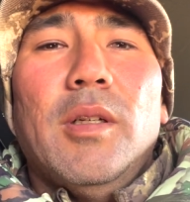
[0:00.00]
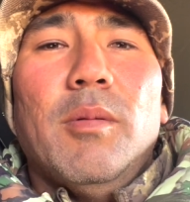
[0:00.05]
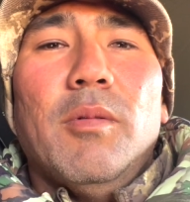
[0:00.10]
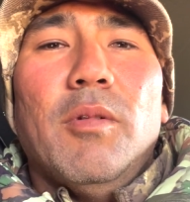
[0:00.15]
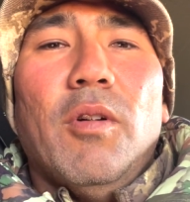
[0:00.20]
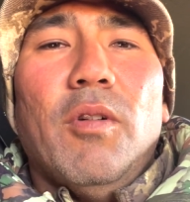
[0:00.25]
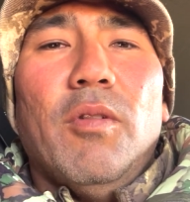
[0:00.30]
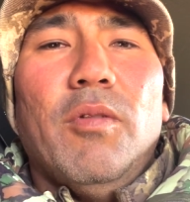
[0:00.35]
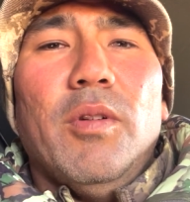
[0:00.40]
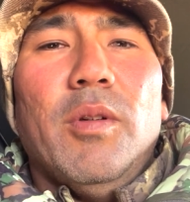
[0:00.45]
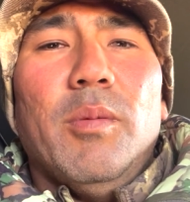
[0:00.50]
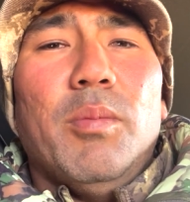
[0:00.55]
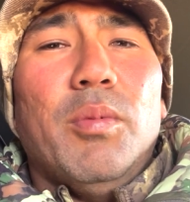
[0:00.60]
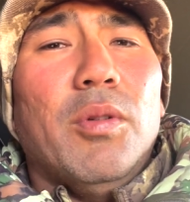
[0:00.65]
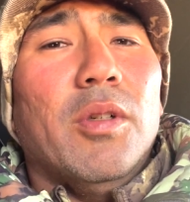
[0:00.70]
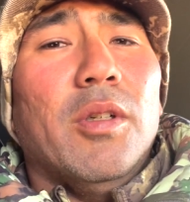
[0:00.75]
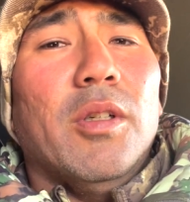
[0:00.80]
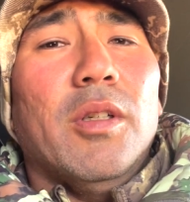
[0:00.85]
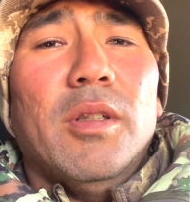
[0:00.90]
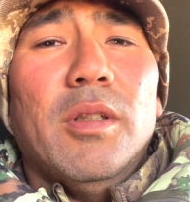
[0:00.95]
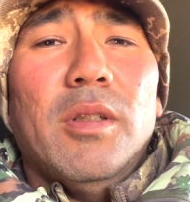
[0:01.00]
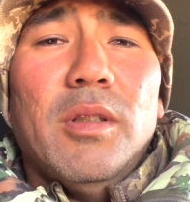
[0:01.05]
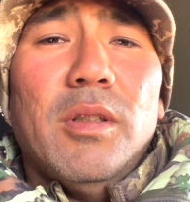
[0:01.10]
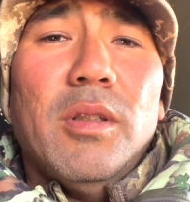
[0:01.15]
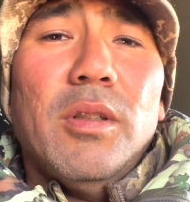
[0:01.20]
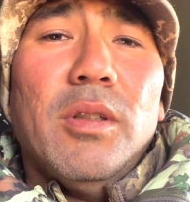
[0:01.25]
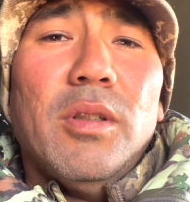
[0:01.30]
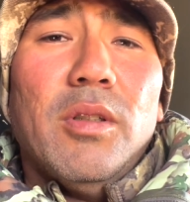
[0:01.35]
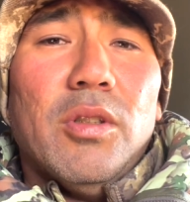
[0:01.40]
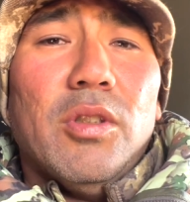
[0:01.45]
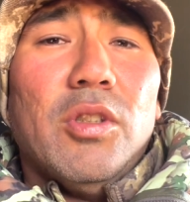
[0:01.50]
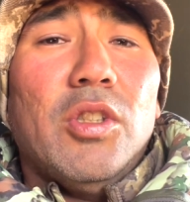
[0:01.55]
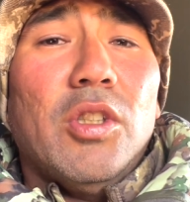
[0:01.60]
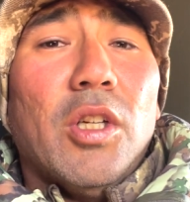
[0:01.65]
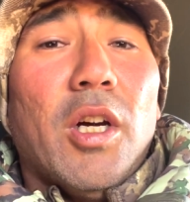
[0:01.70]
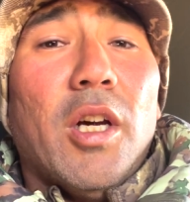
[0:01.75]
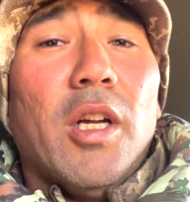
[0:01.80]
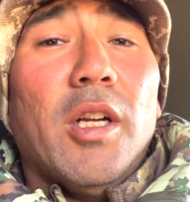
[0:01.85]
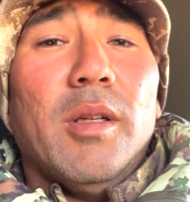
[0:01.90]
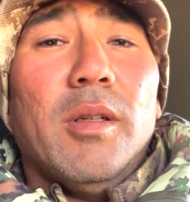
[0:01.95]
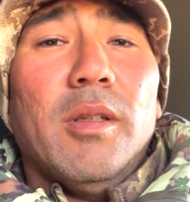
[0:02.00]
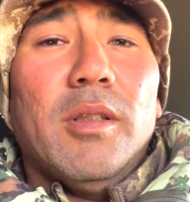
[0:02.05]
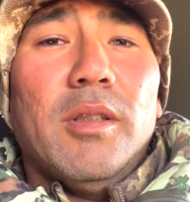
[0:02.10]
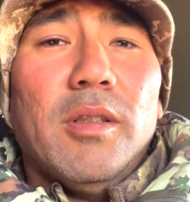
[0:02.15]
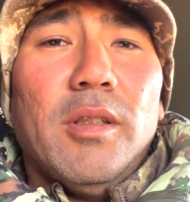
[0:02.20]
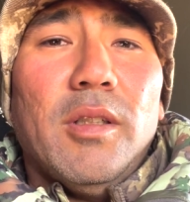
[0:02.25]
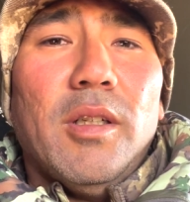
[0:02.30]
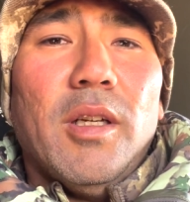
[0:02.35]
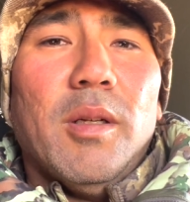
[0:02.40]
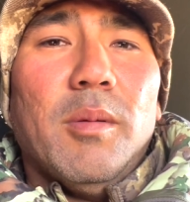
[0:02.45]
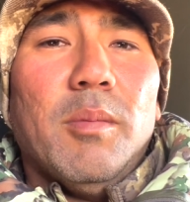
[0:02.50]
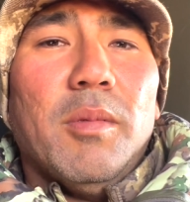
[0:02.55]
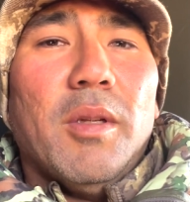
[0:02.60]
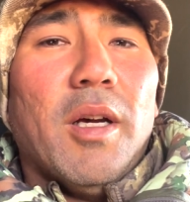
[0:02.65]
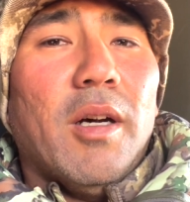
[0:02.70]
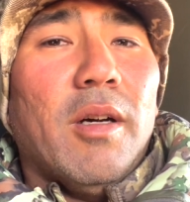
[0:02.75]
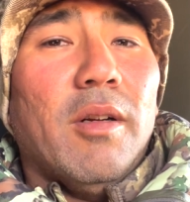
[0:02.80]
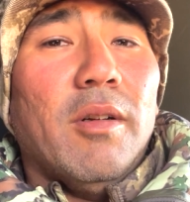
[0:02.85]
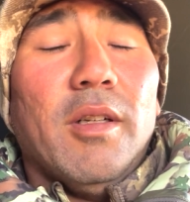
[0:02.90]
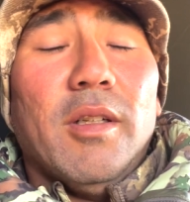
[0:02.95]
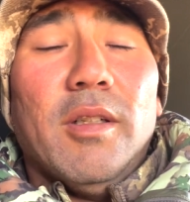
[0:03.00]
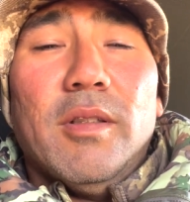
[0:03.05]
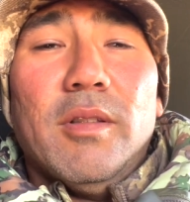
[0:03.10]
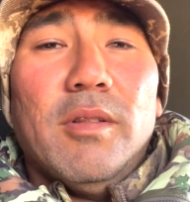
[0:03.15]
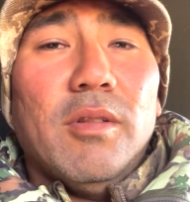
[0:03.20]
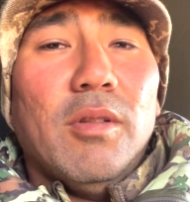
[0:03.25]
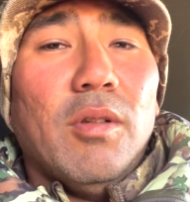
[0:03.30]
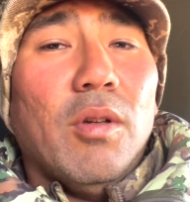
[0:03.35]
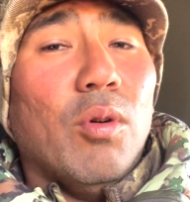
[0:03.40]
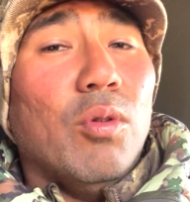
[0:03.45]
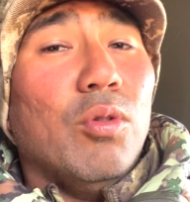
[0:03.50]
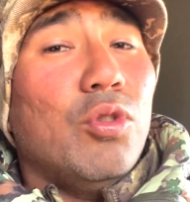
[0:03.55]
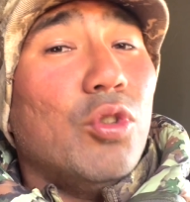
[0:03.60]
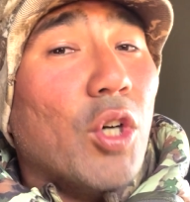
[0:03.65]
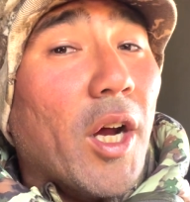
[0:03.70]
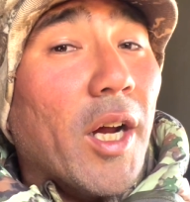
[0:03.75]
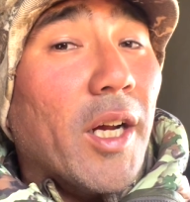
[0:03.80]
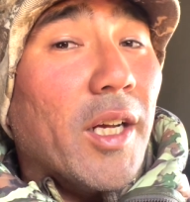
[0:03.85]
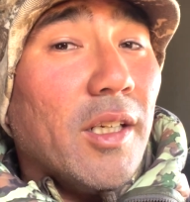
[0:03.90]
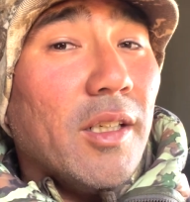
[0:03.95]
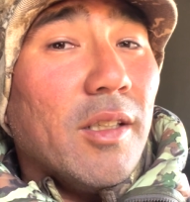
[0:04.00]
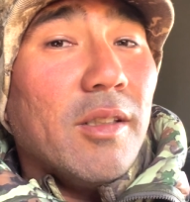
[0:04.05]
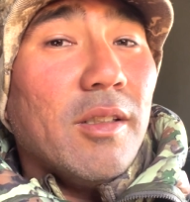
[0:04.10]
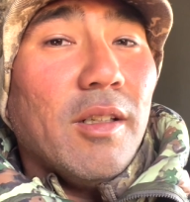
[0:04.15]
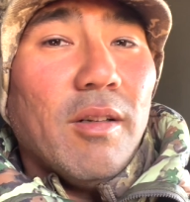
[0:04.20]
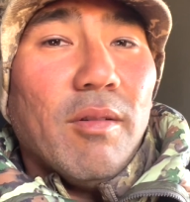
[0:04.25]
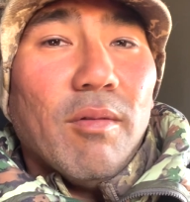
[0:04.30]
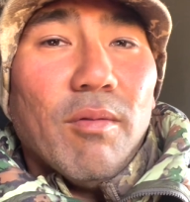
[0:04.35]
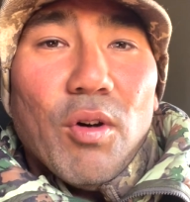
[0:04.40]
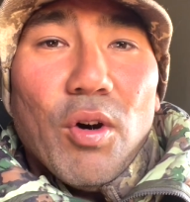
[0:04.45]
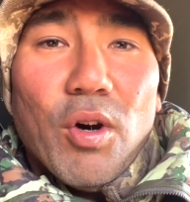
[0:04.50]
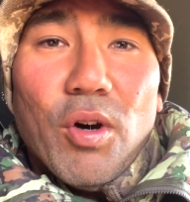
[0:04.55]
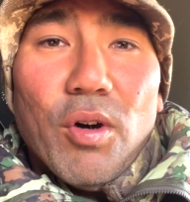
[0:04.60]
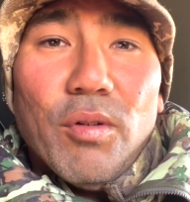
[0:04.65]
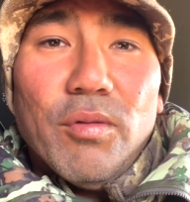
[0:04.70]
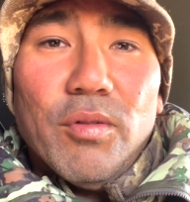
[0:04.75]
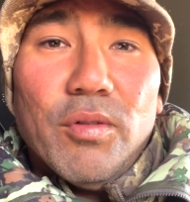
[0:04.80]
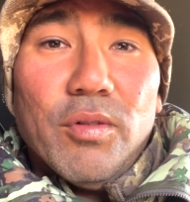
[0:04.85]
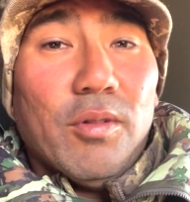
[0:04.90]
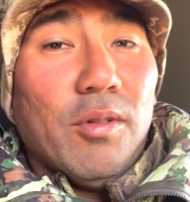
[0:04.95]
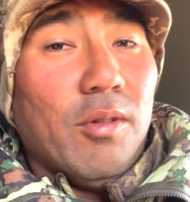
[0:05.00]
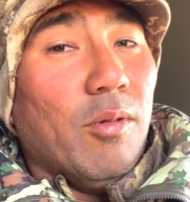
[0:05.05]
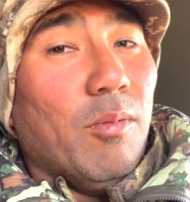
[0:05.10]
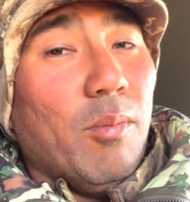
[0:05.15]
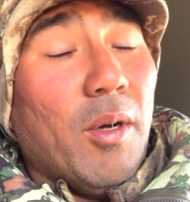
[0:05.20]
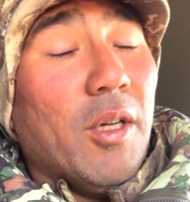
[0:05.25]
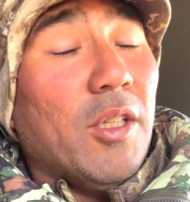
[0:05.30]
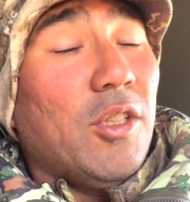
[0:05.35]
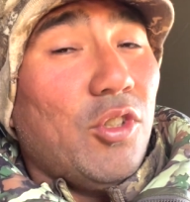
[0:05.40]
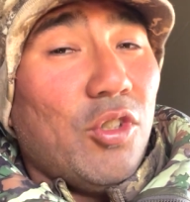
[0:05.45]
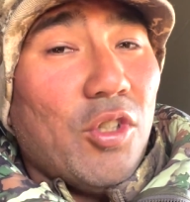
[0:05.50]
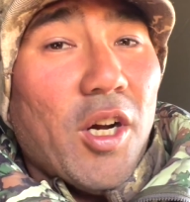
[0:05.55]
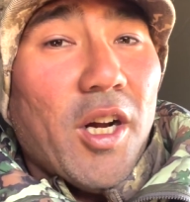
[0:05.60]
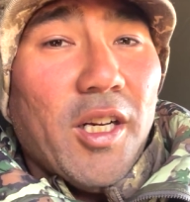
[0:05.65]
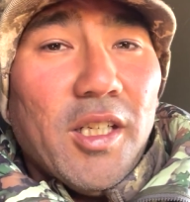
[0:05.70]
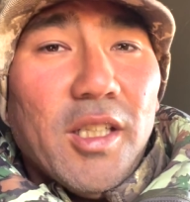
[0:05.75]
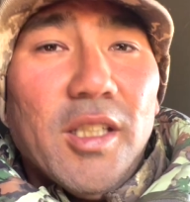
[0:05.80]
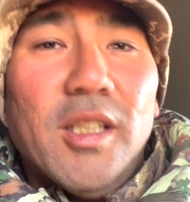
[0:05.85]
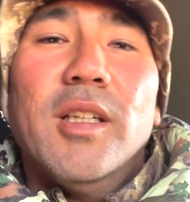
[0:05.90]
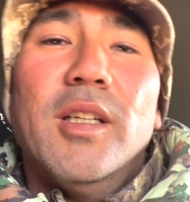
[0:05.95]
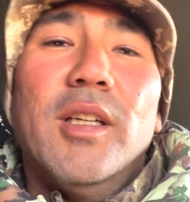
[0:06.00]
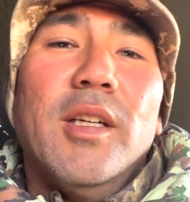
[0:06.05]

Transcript: Hopefully put a good shot and get him down and no tracking involved or much tracking.